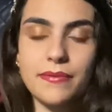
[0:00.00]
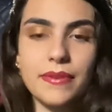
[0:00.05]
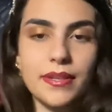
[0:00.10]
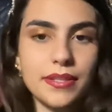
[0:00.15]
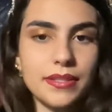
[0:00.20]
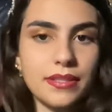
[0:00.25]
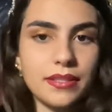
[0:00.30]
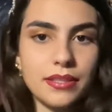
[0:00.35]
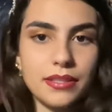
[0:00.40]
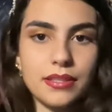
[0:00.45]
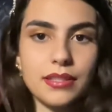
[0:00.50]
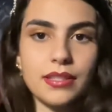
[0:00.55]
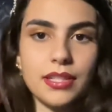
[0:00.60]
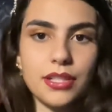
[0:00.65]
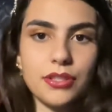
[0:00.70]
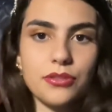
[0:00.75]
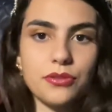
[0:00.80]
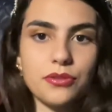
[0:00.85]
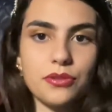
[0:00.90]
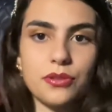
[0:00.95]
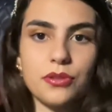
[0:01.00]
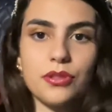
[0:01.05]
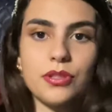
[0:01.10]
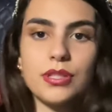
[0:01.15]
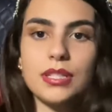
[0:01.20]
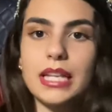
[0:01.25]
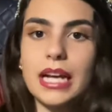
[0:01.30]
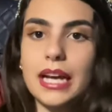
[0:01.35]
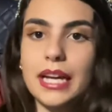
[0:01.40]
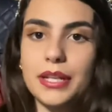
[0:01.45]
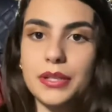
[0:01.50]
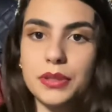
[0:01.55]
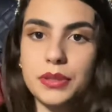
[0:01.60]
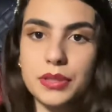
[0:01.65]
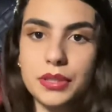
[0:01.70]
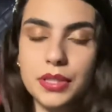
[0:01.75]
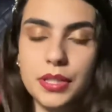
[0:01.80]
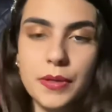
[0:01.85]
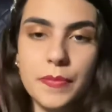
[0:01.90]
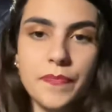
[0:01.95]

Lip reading: as an international student, I could